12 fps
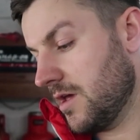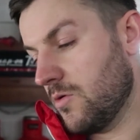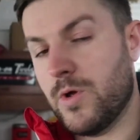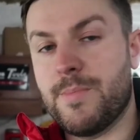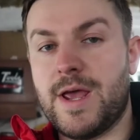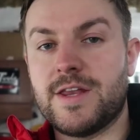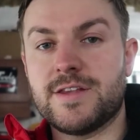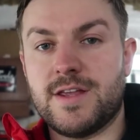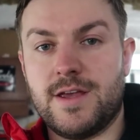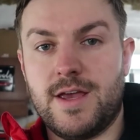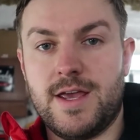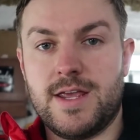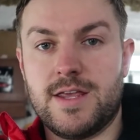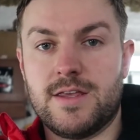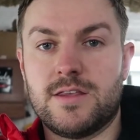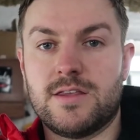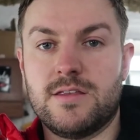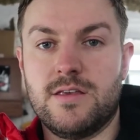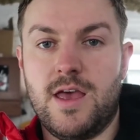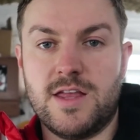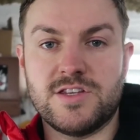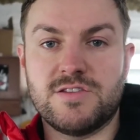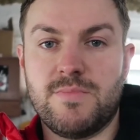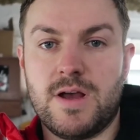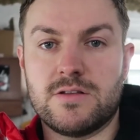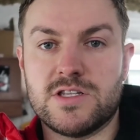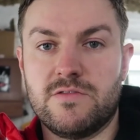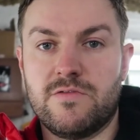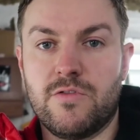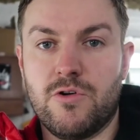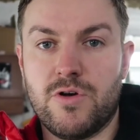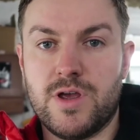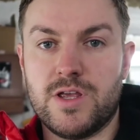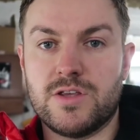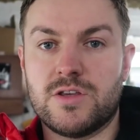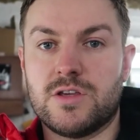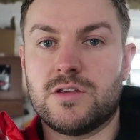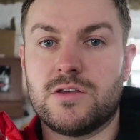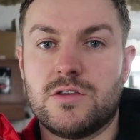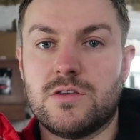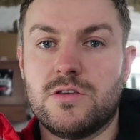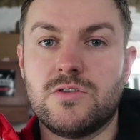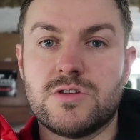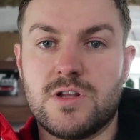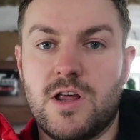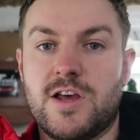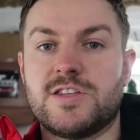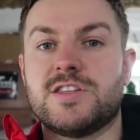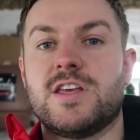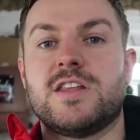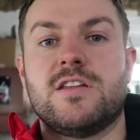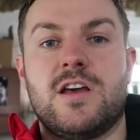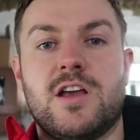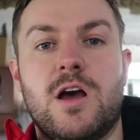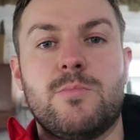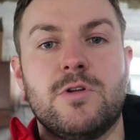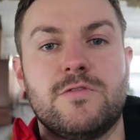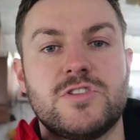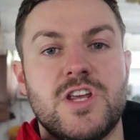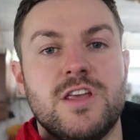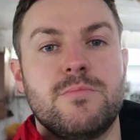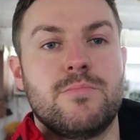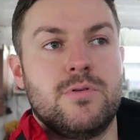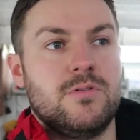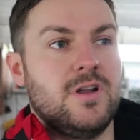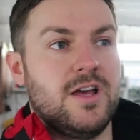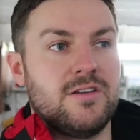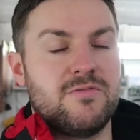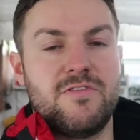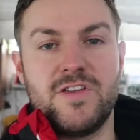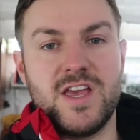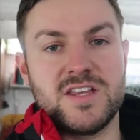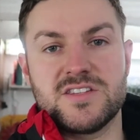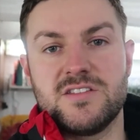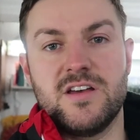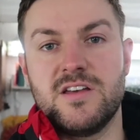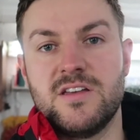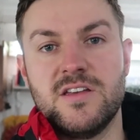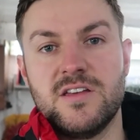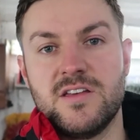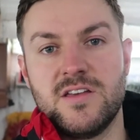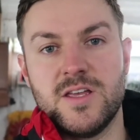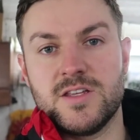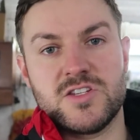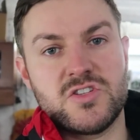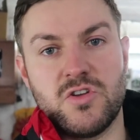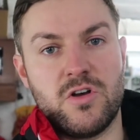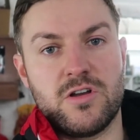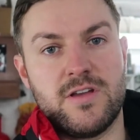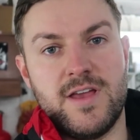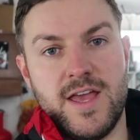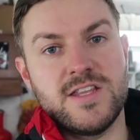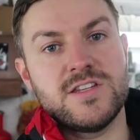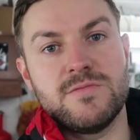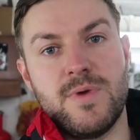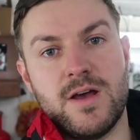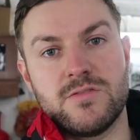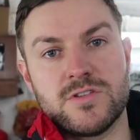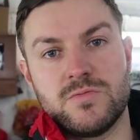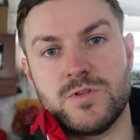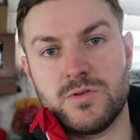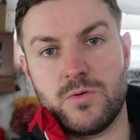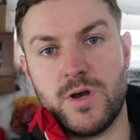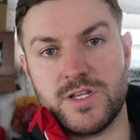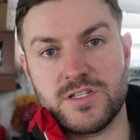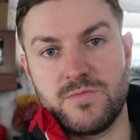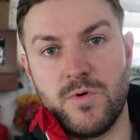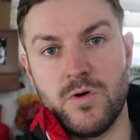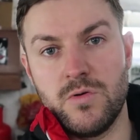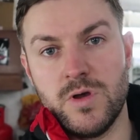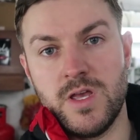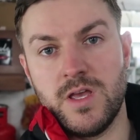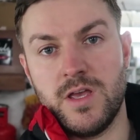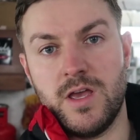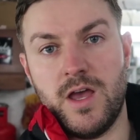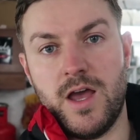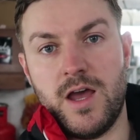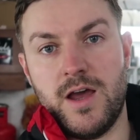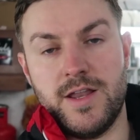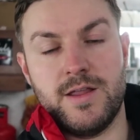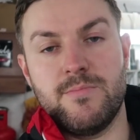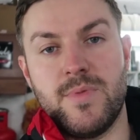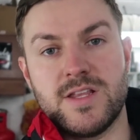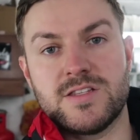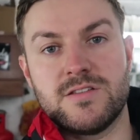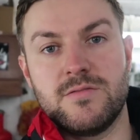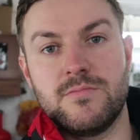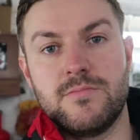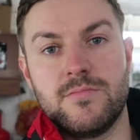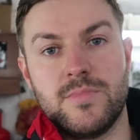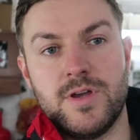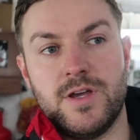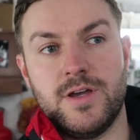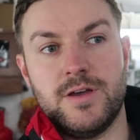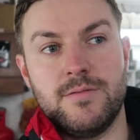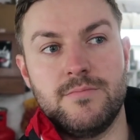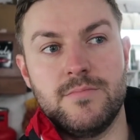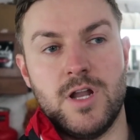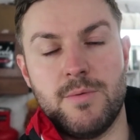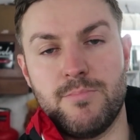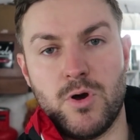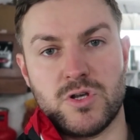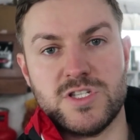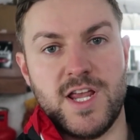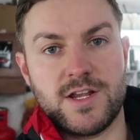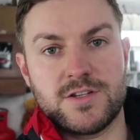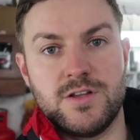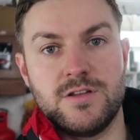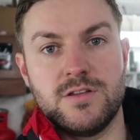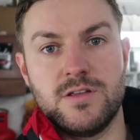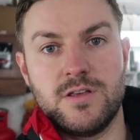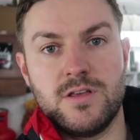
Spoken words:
We made a engine mounting for it, utilising a couple of cheap like Fiesta stock engine mounts, which are quite small, and then made some like box section,